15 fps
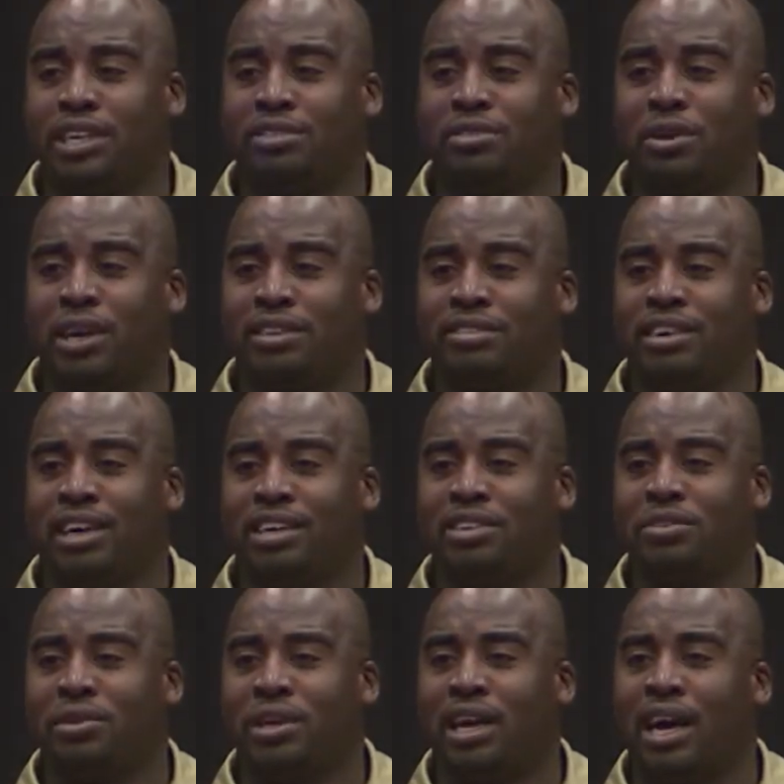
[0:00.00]
it, so I started
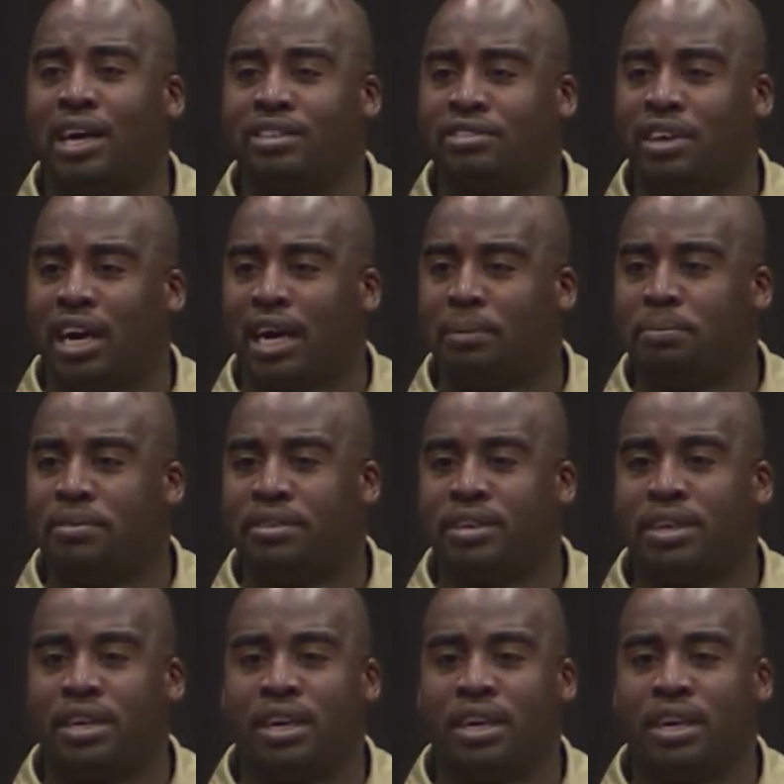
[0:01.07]
doing odd jobs.